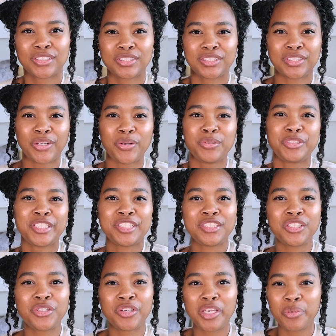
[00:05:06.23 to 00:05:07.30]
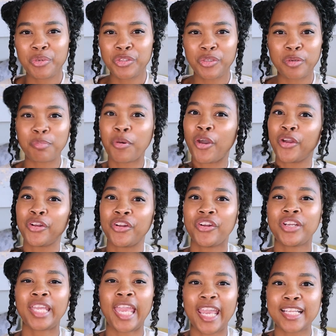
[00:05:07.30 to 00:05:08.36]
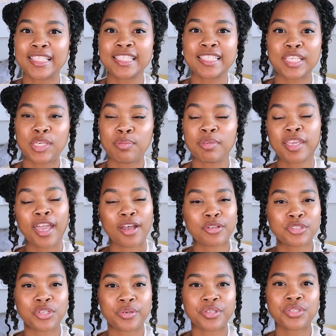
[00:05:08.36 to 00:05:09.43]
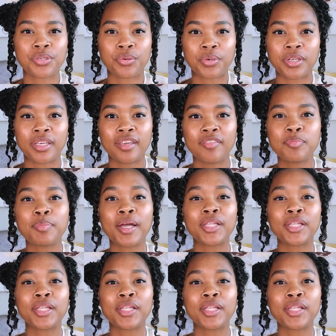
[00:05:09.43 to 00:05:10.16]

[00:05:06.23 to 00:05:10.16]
So, disagreeing with your partner can seem counterintuitive,